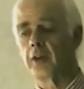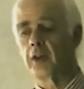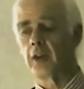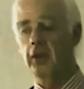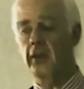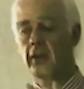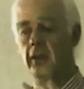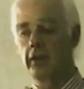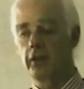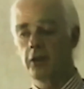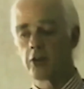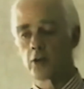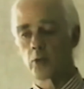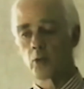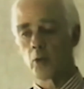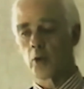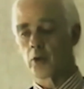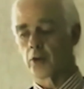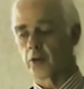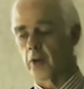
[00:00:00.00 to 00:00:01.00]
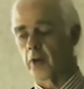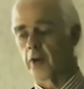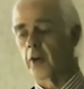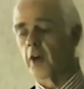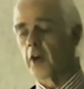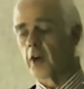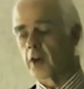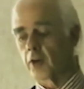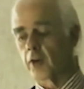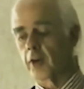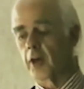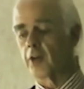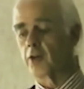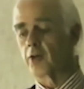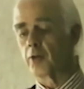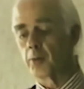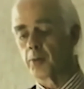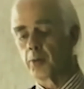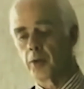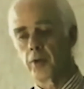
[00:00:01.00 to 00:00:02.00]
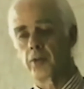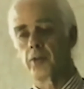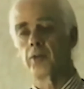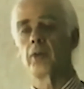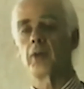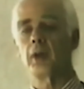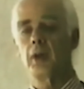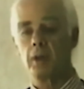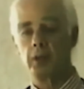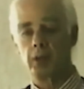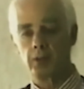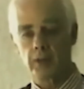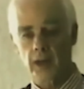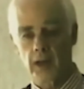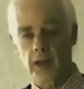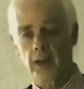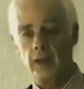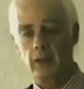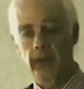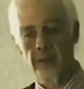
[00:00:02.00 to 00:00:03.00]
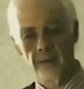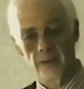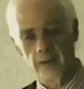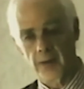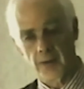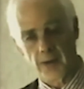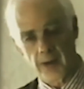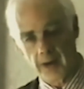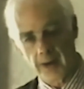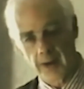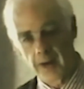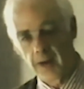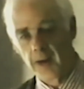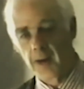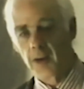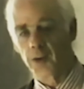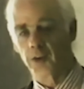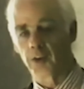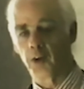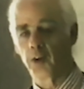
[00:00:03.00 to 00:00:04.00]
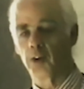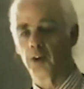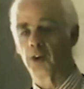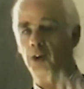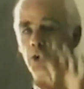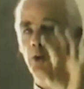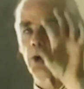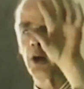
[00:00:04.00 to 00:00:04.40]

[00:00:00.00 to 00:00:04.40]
then this water creates ripples in the sand. Okay, so that